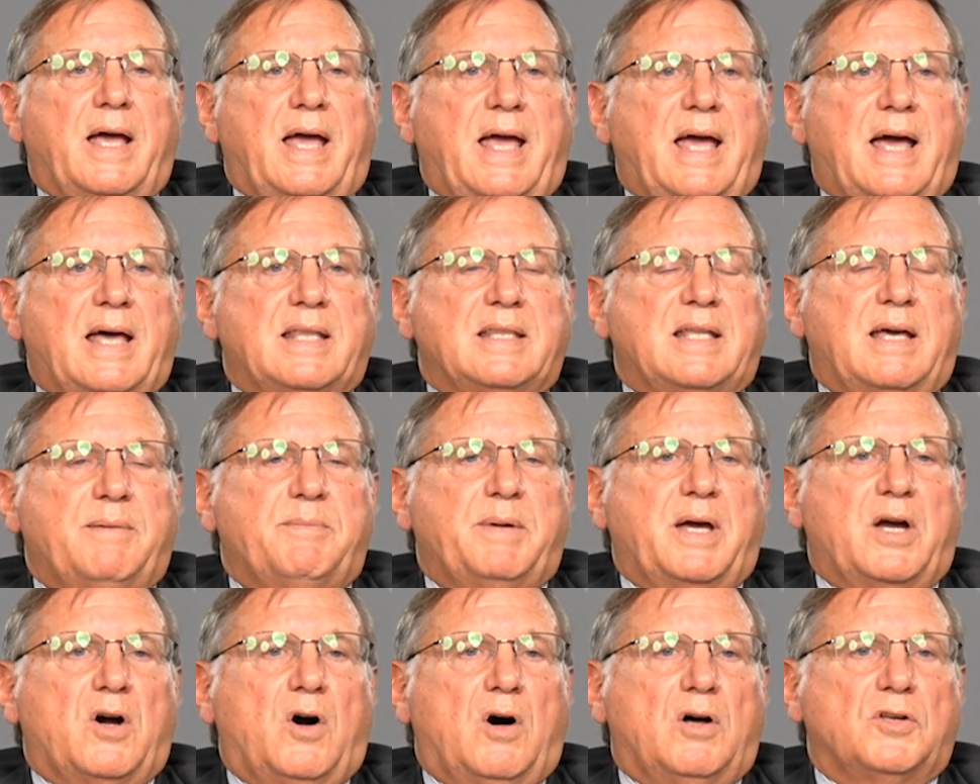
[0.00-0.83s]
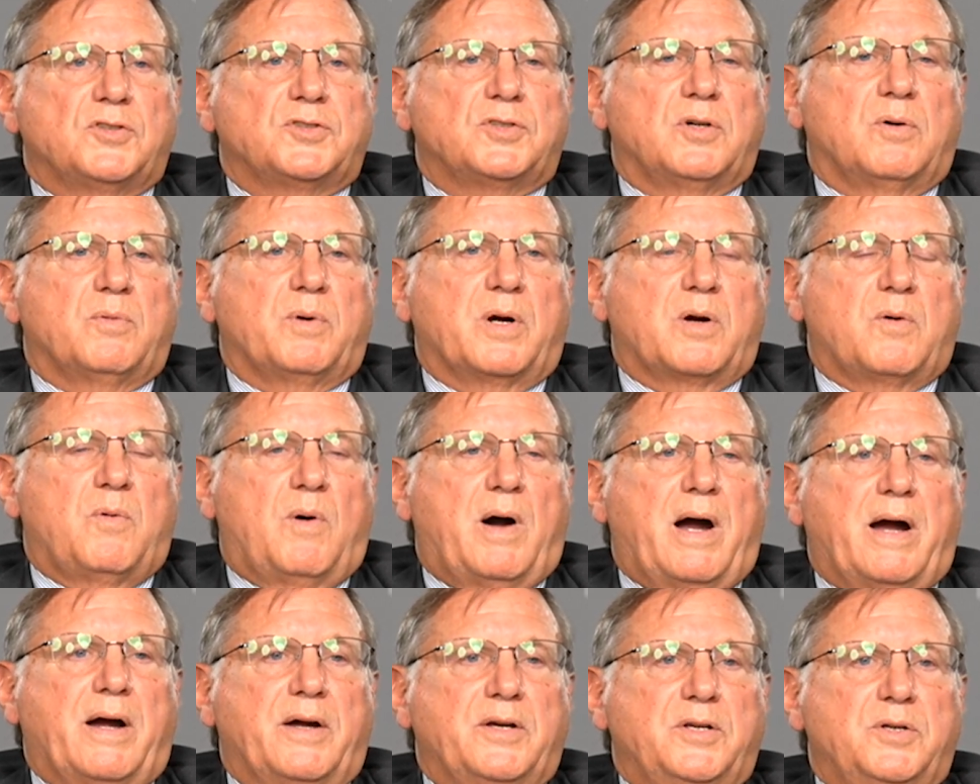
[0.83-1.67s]
and they may also
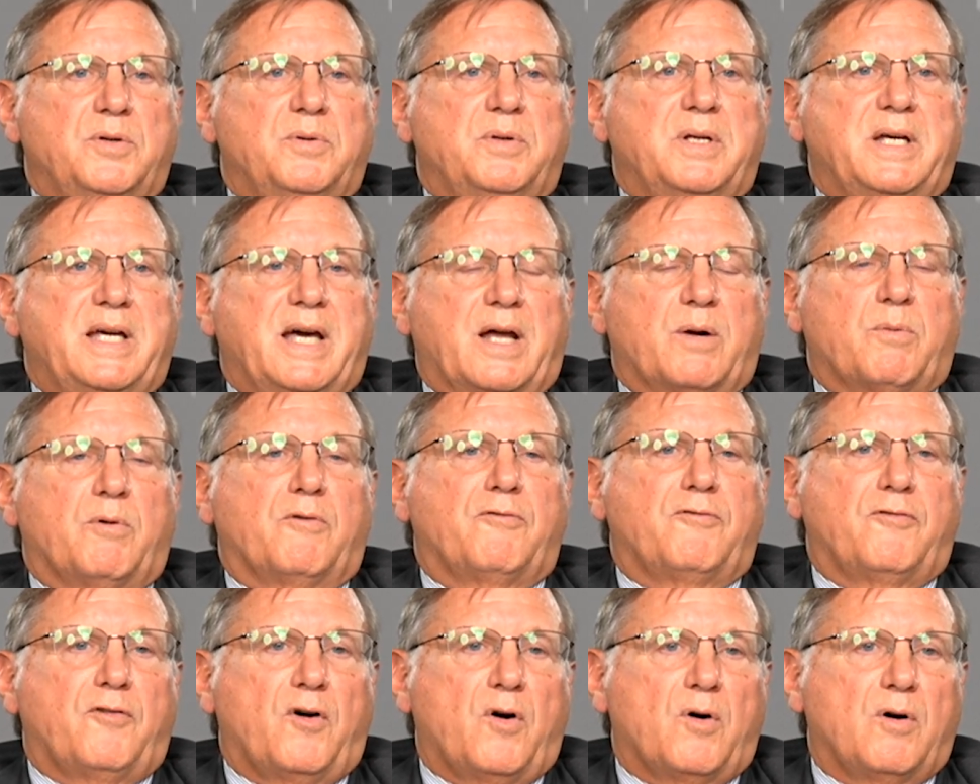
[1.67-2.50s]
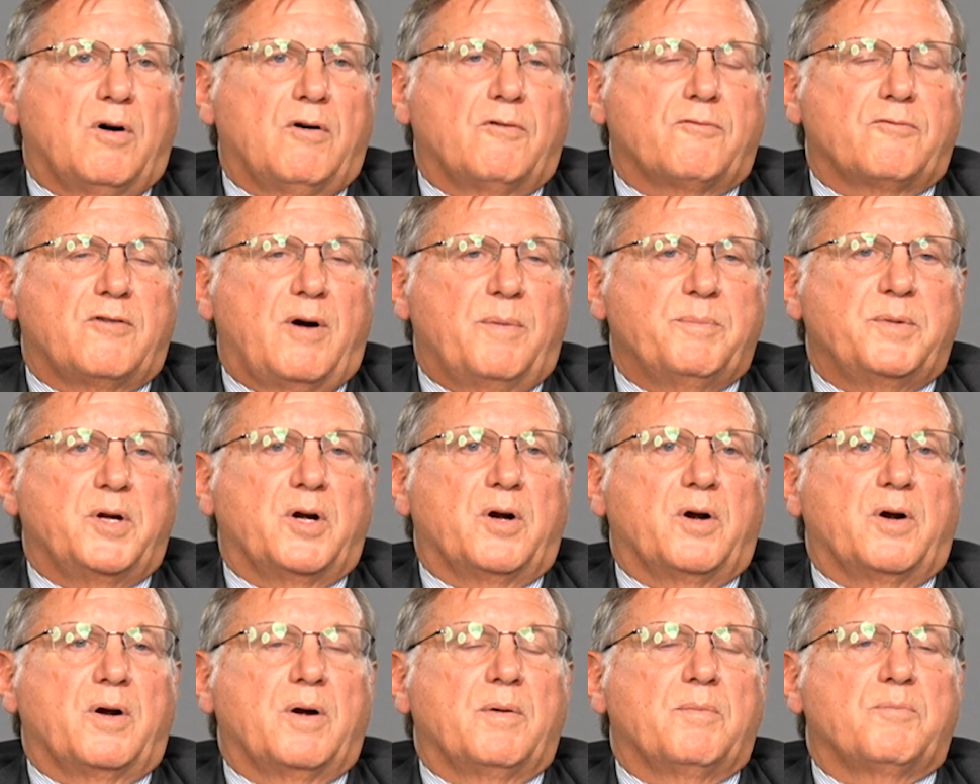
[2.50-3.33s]
require you to get a referral from
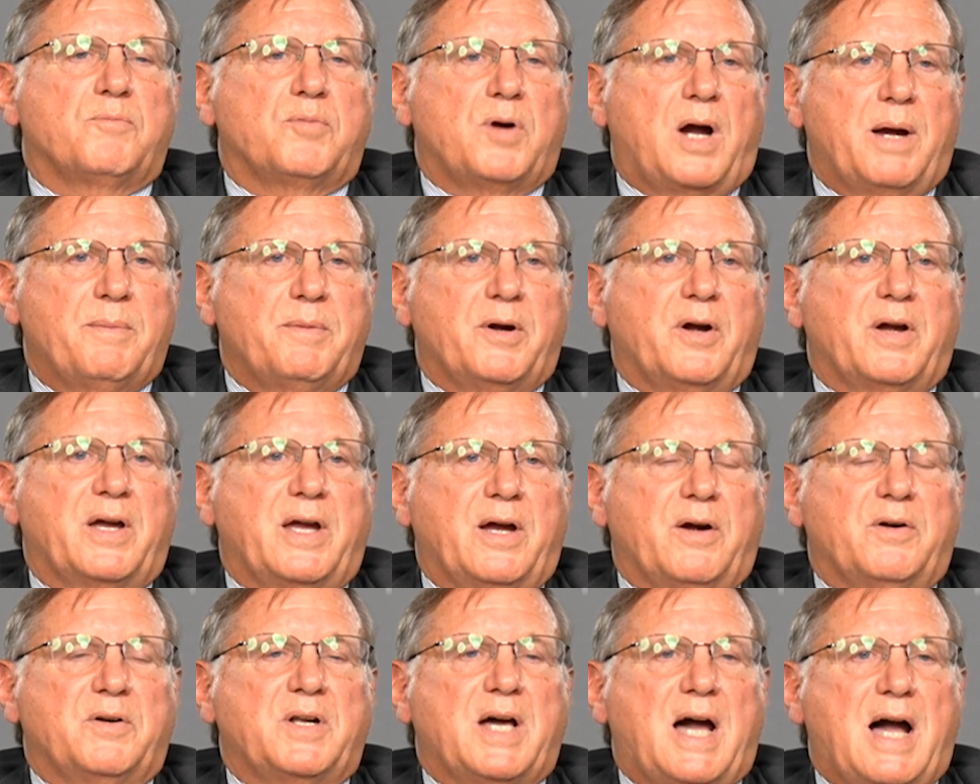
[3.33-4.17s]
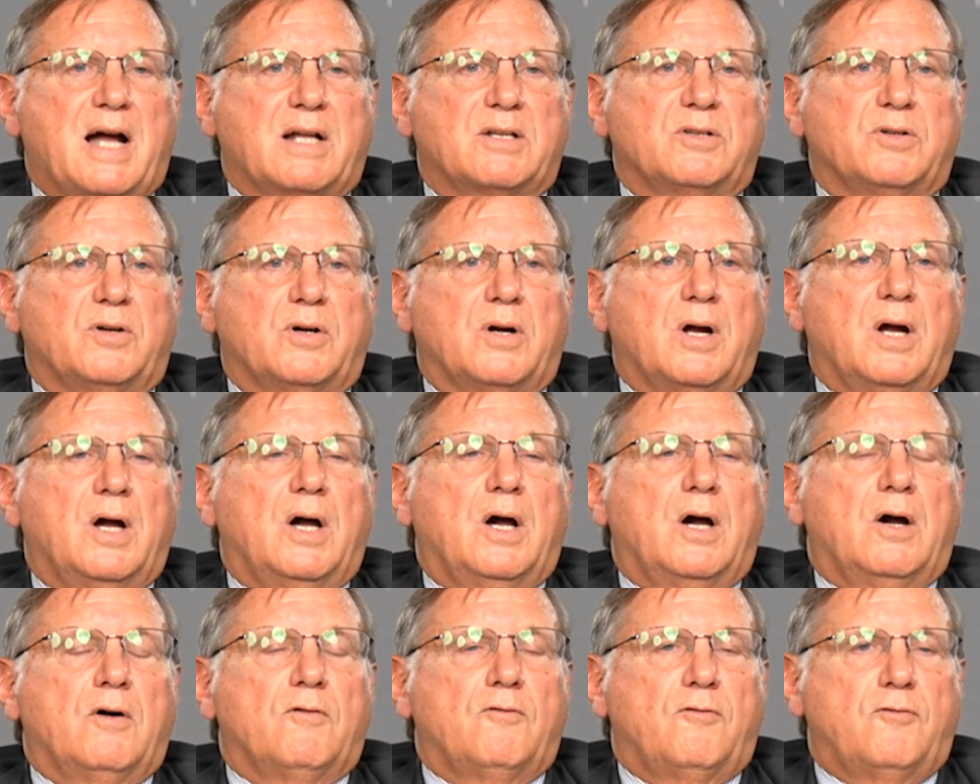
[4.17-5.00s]
your primary care doctor
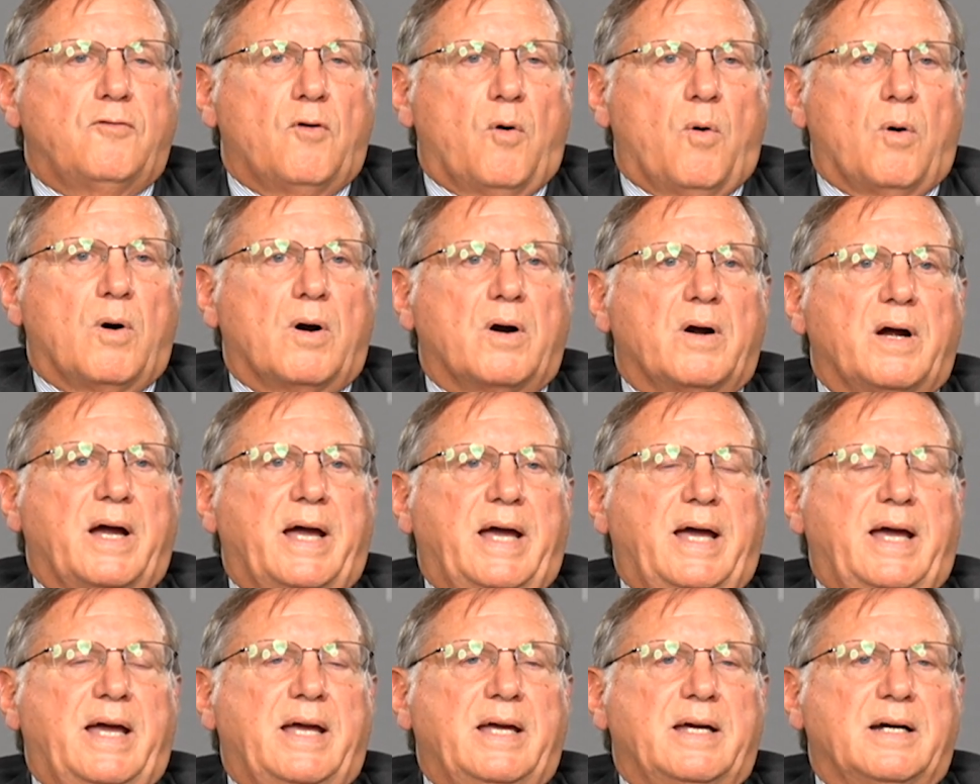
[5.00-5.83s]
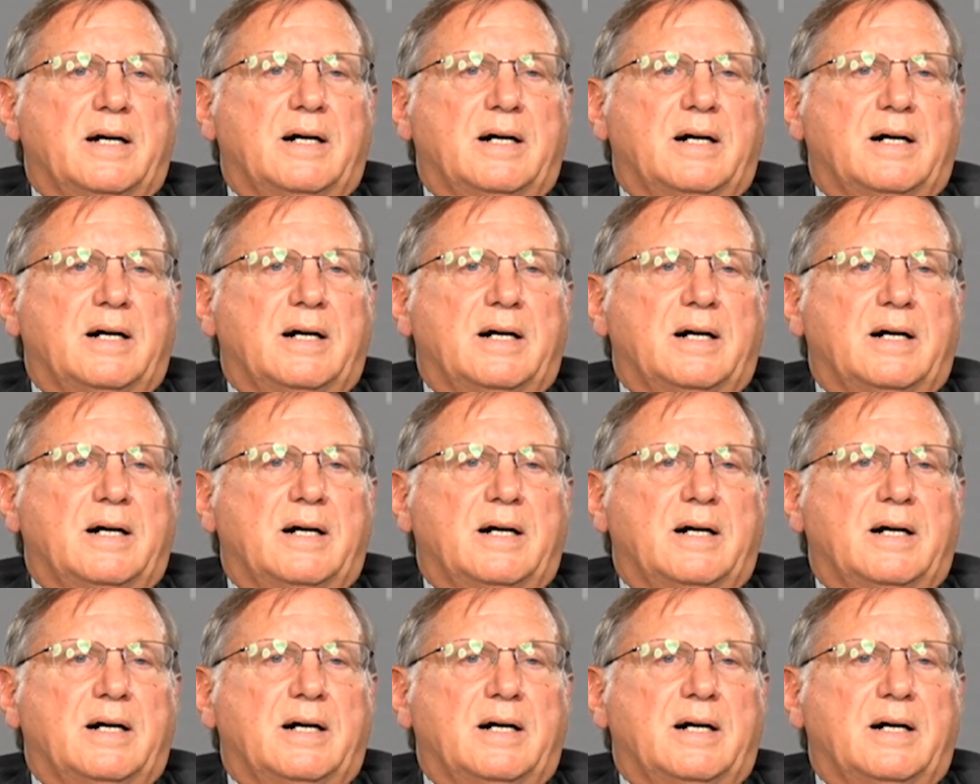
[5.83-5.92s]
for a